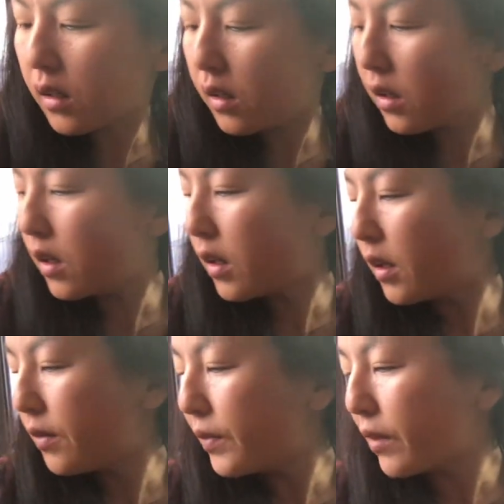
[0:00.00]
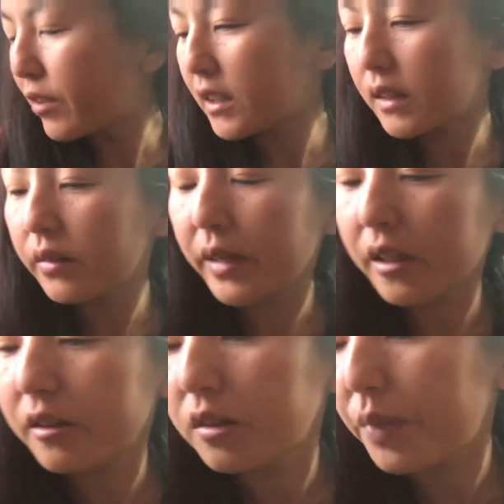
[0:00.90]
But rest of
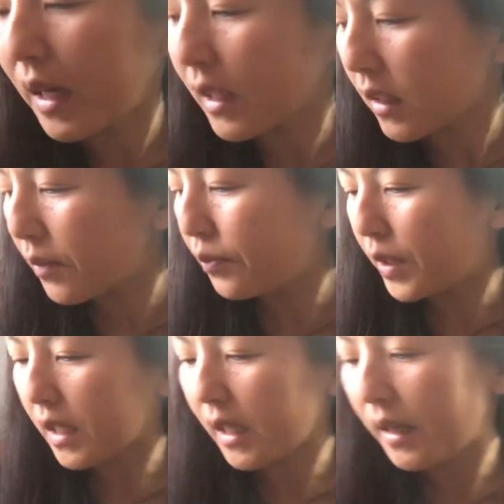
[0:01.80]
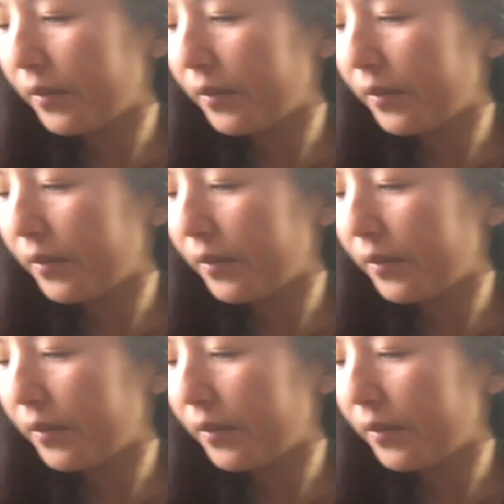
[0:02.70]
it goes back in the bucket.